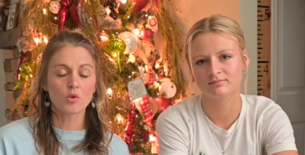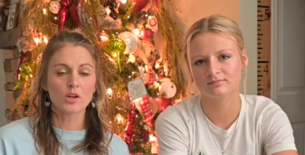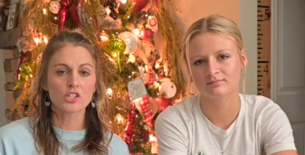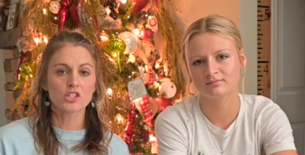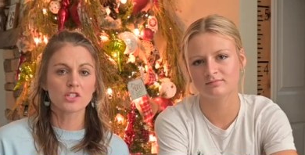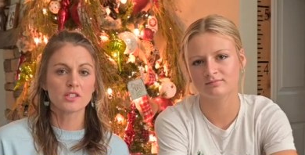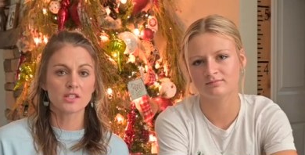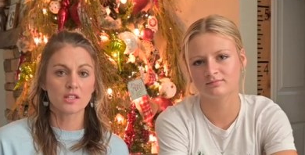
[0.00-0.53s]

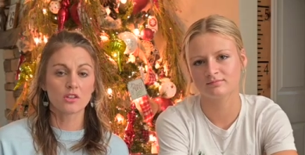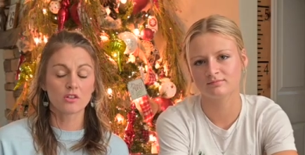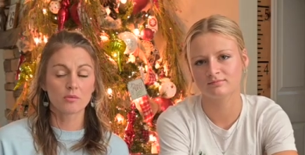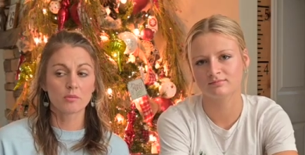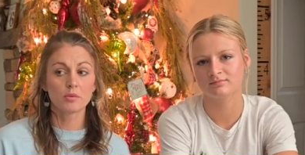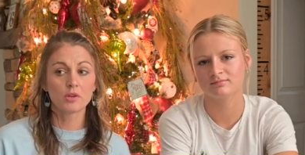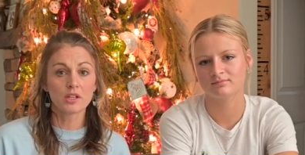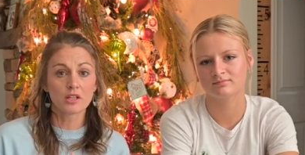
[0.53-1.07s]
Speaker 1: questions and they're
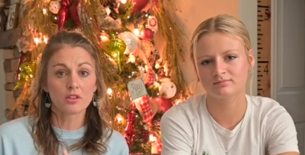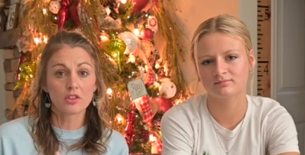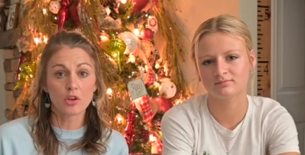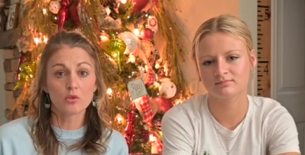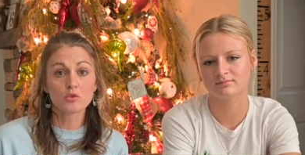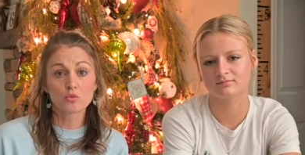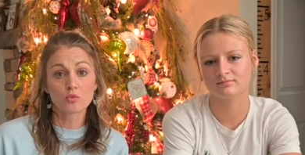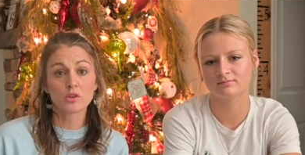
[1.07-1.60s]
putting
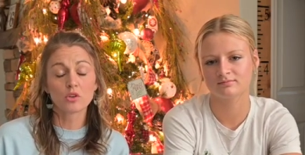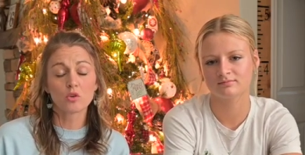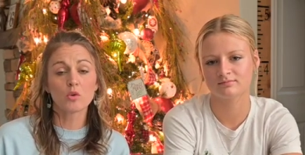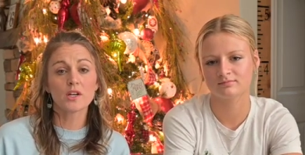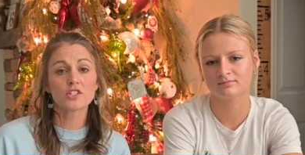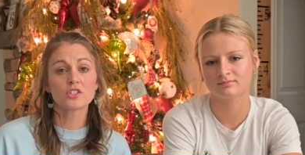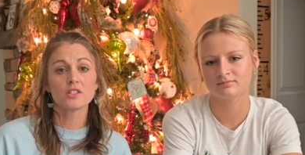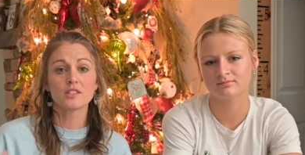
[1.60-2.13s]
those real
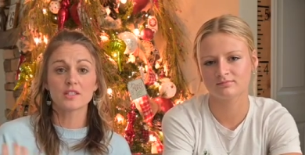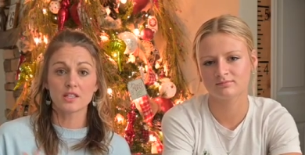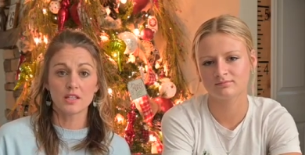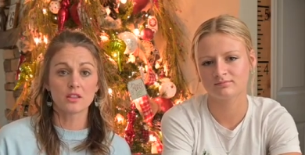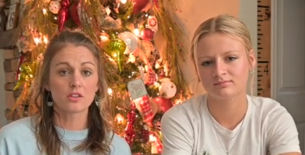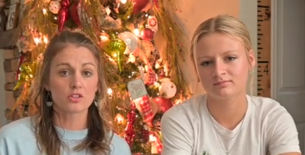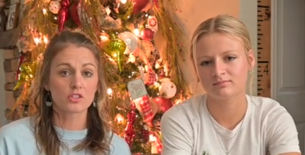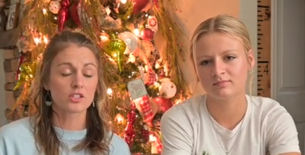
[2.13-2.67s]
questions in
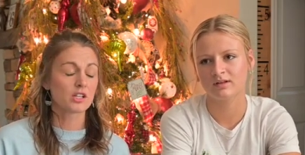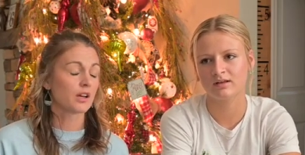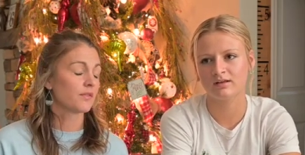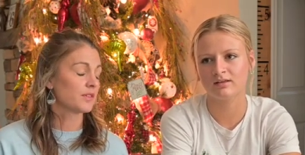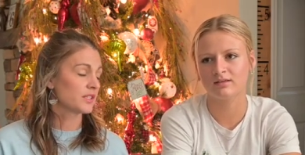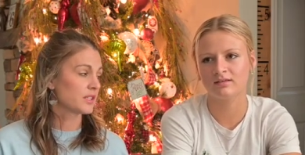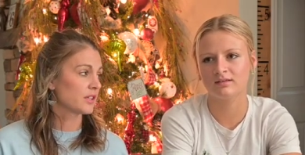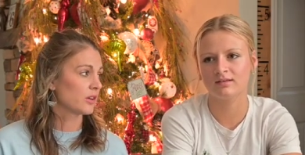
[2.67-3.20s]
their stuff.
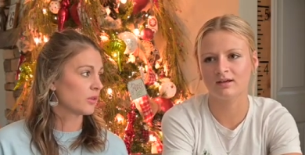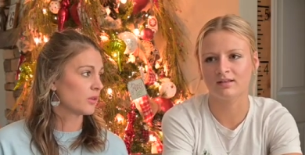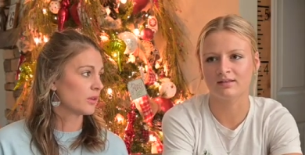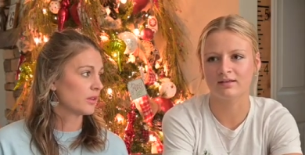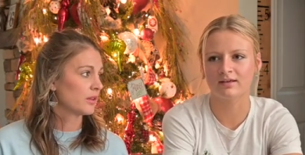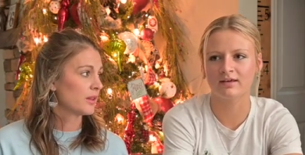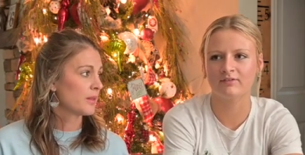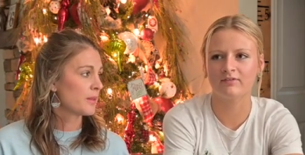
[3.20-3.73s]
And so yeah,
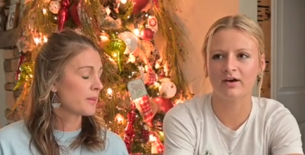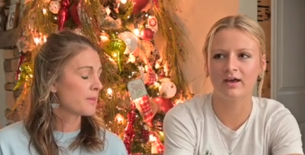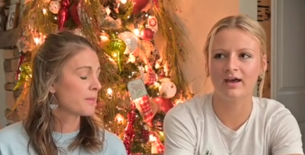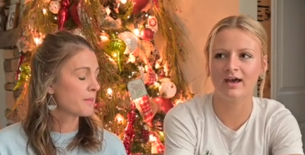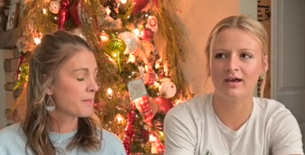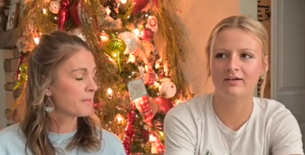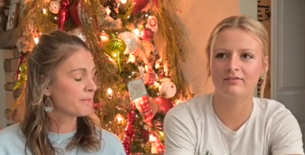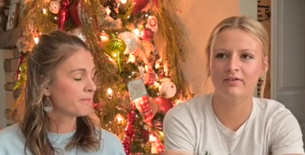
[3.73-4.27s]
like
Speaker 2: if I
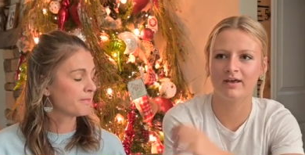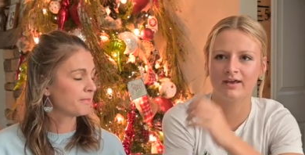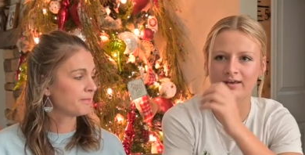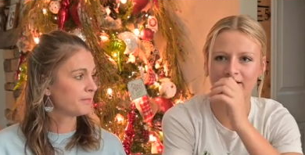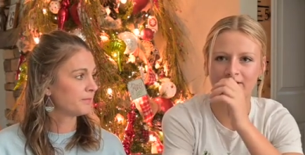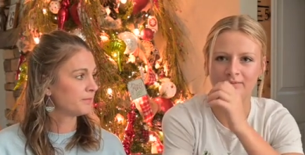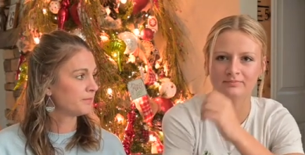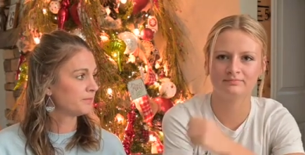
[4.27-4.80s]
have a
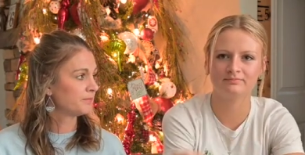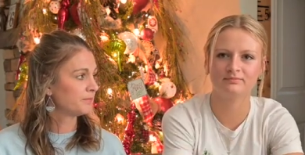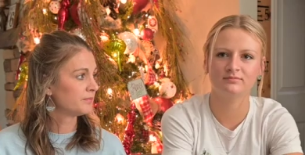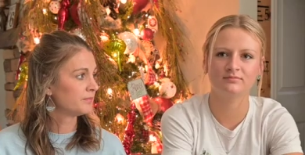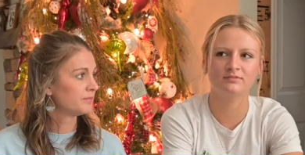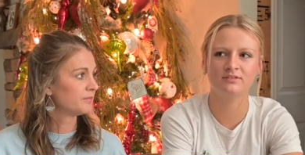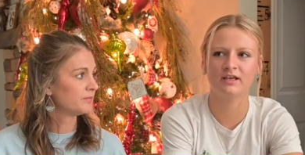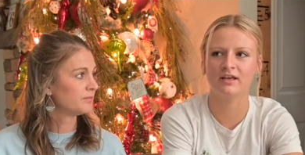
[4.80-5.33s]
um,
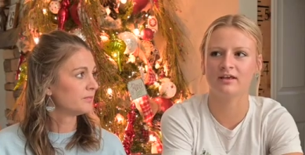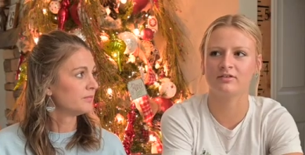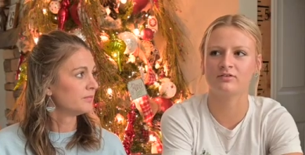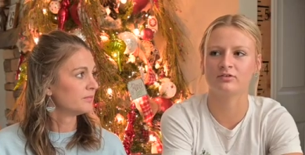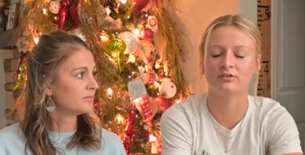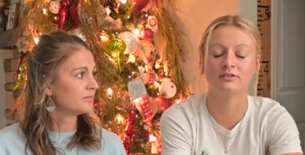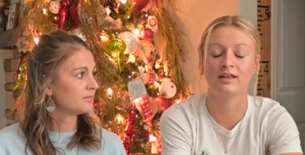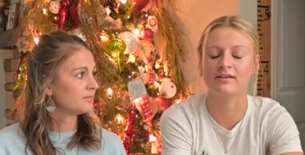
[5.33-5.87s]
test
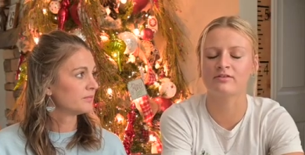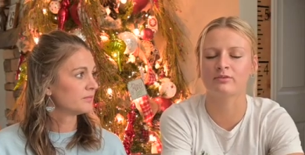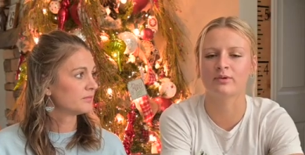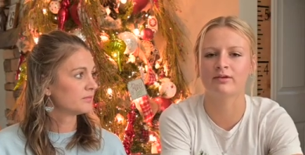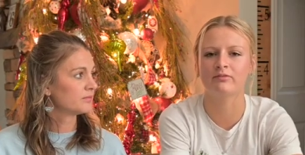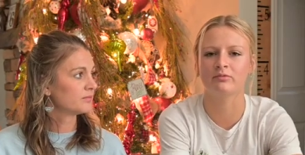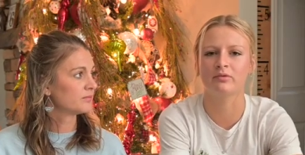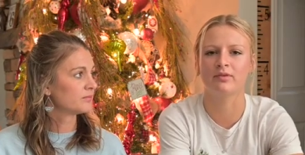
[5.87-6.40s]
or lesson
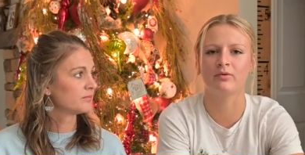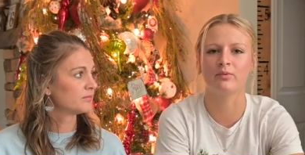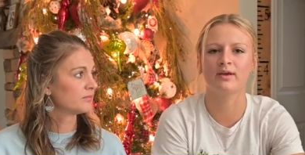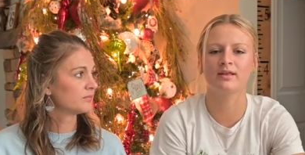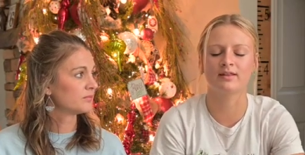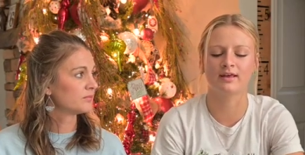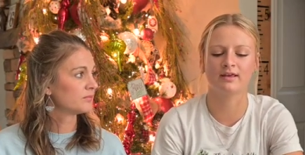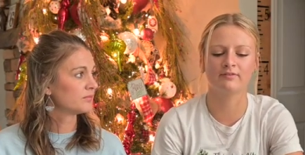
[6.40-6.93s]
whatever I'm doing that week,
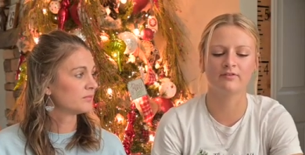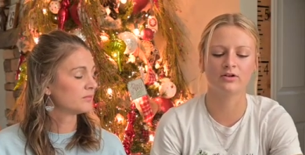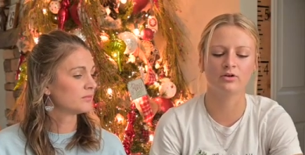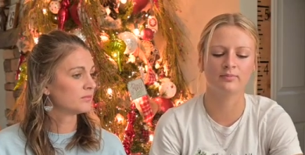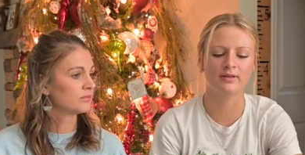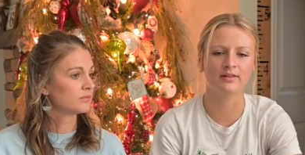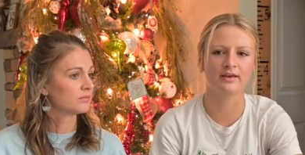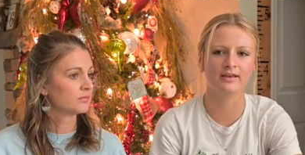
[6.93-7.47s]
like if it'll
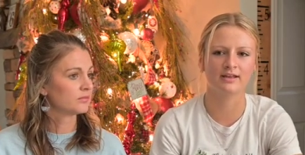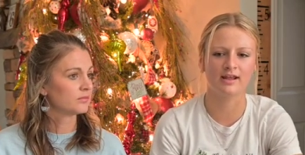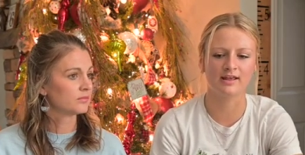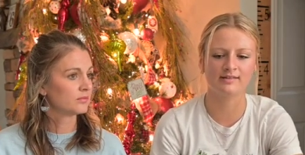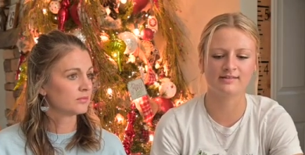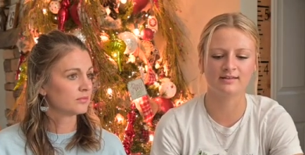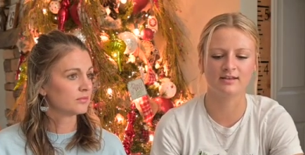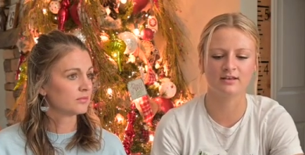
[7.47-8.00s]
be like an
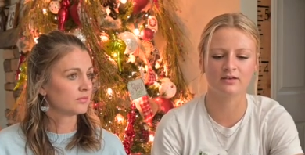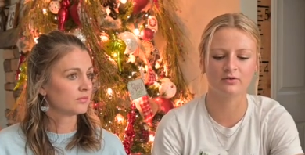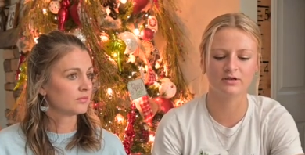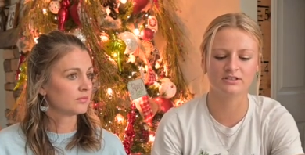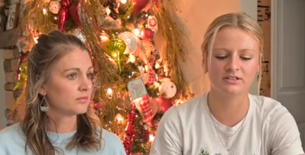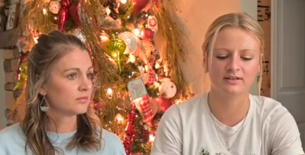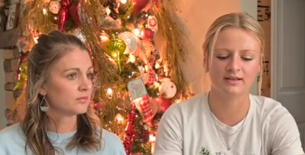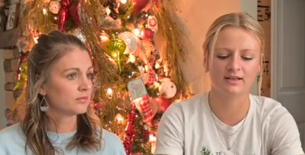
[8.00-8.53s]
ACT
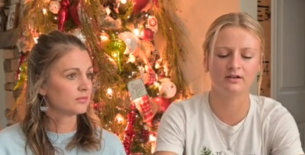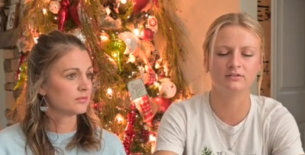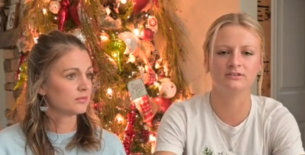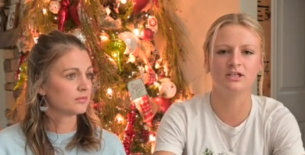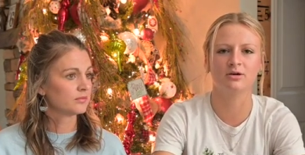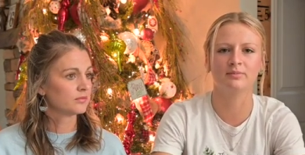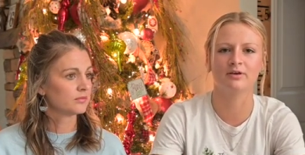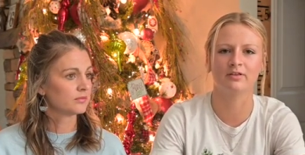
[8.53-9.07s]
question, like it'll
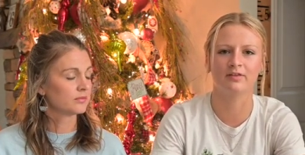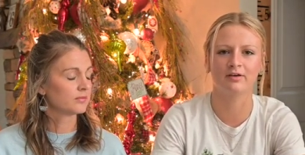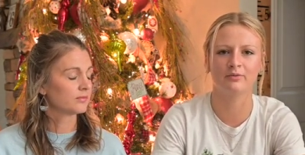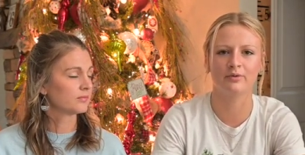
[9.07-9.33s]
tell me on that